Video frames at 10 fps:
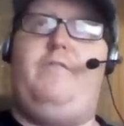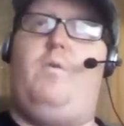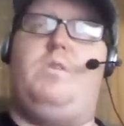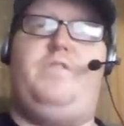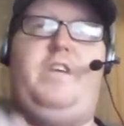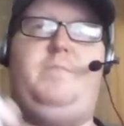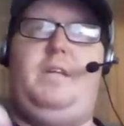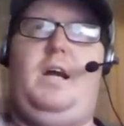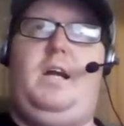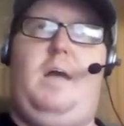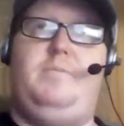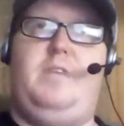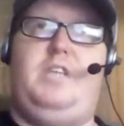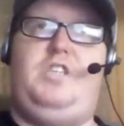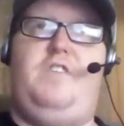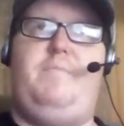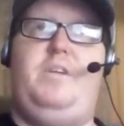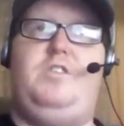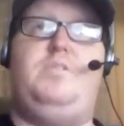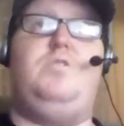Of course, facebook.com/Jeff
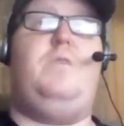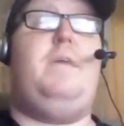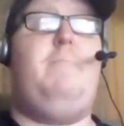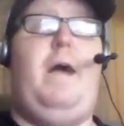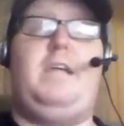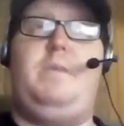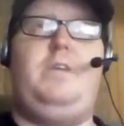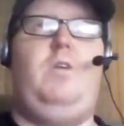Meacham to inbox me.